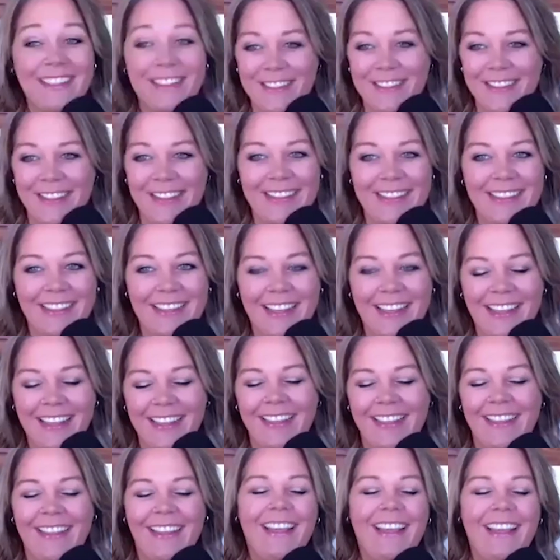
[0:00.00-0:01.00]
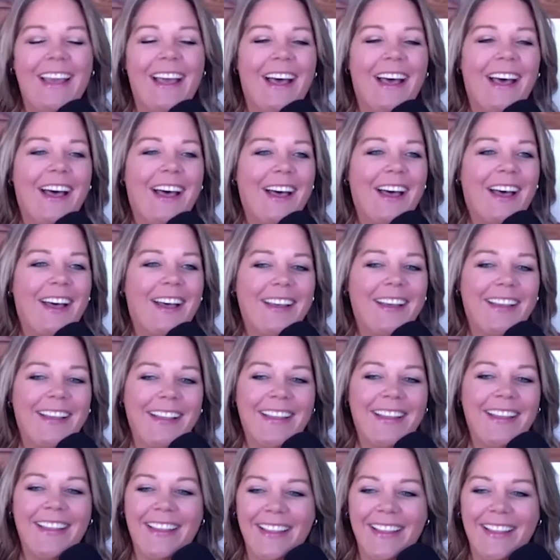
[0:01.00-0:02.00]
a nice guy. That, that's uh, a bunch
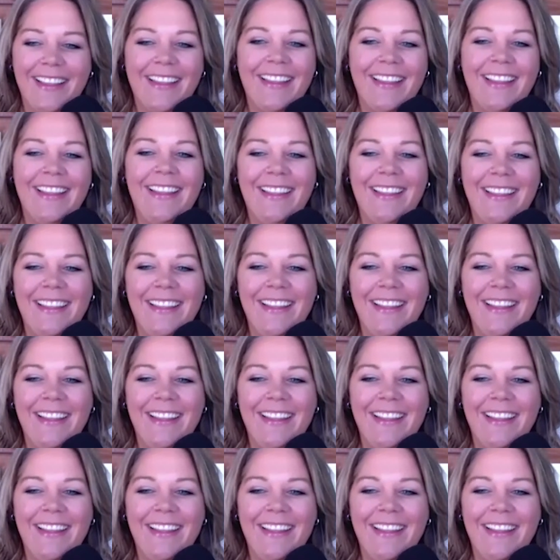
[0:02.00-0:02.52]
of s.